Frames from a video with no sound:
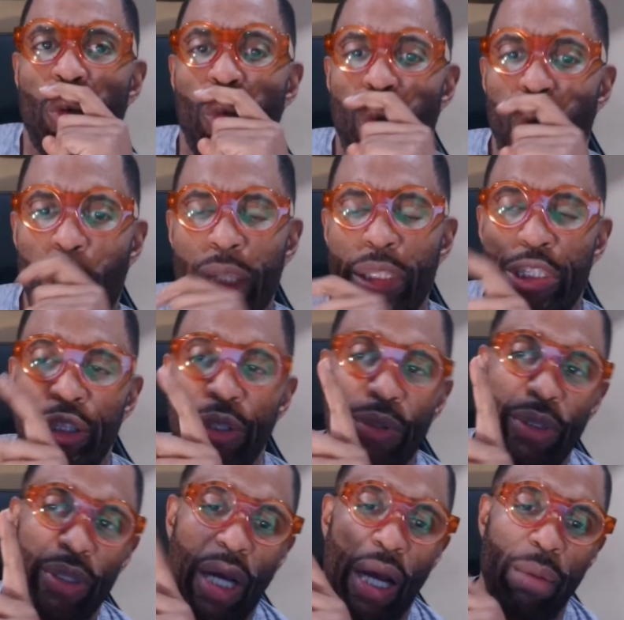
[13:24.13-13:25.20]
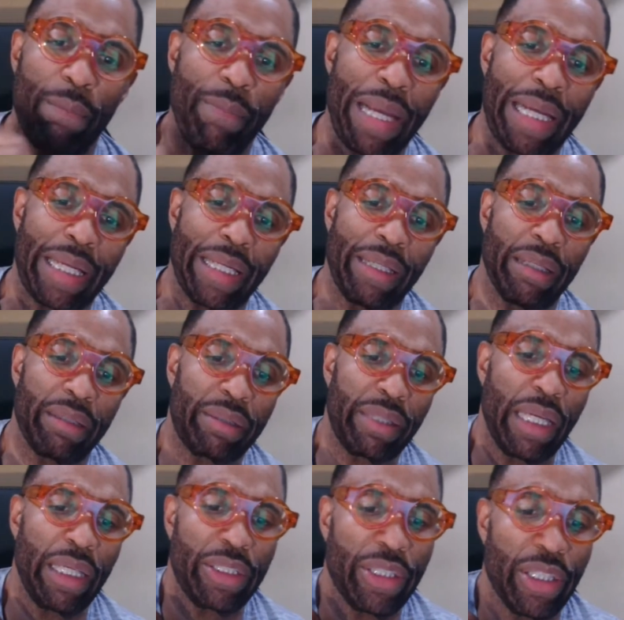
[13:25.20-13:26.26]
once you start making
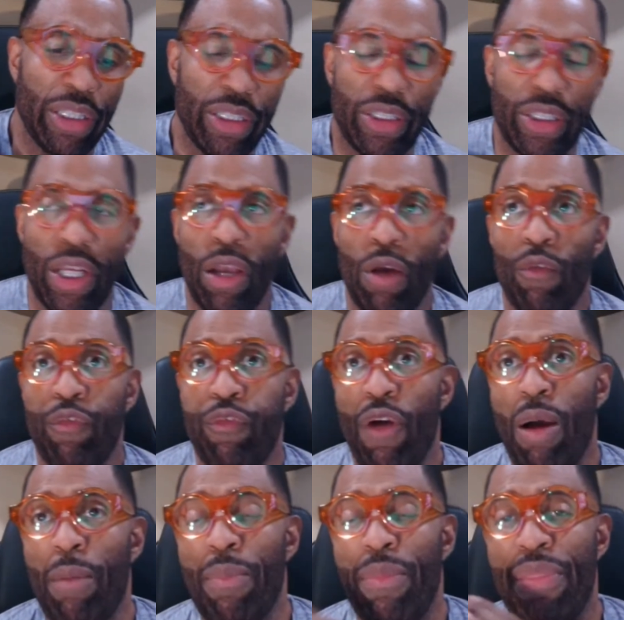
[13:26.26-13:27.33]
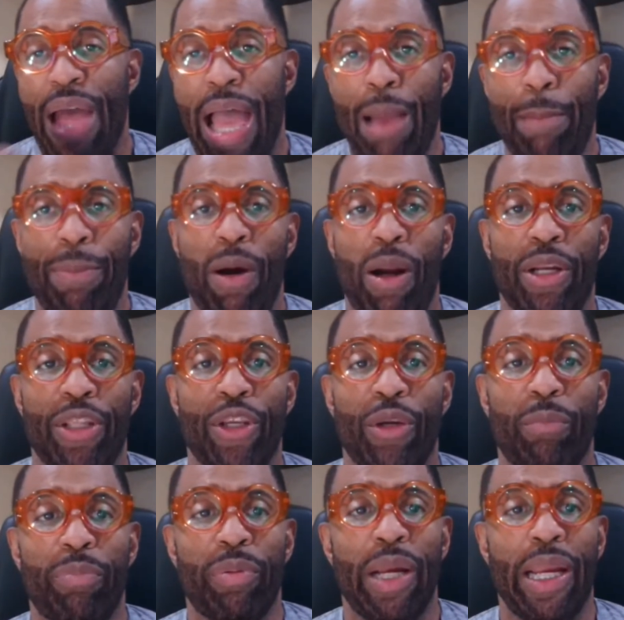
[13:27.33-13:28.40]
decisions from that part of your
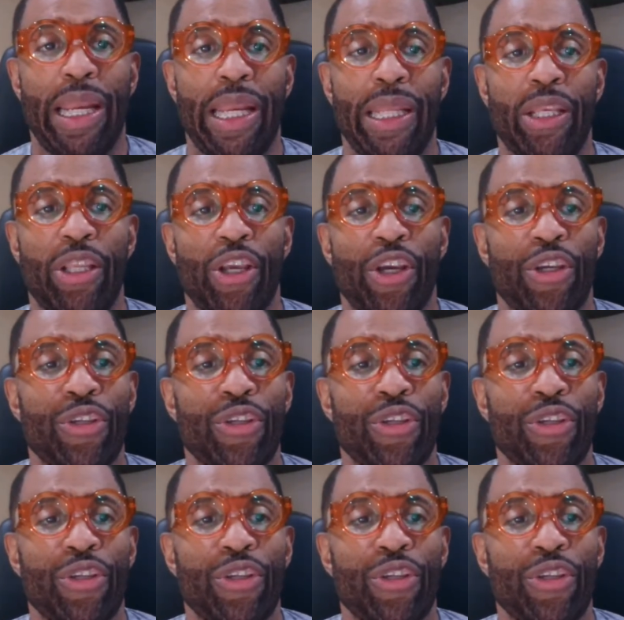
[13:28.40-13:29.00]
brain,